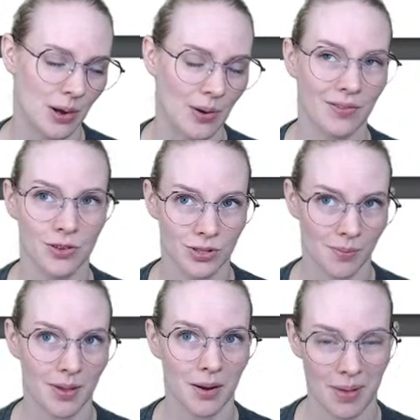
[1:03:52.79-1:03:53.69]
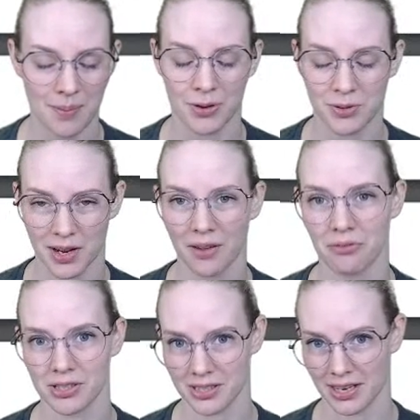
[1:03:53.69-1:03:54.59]
if you submit a paper to a
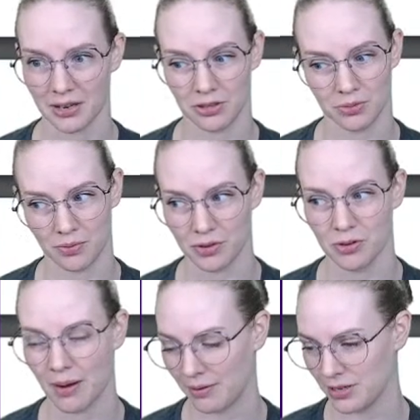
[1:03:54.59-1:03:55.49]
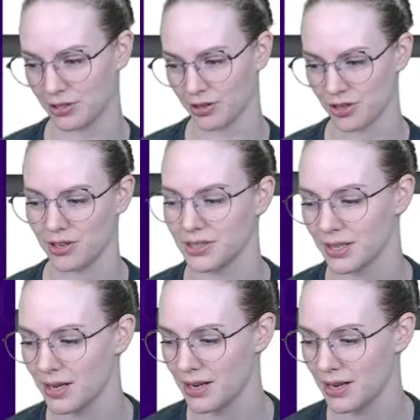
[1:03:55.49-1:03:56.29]
conference, it gets reviewed by researchers.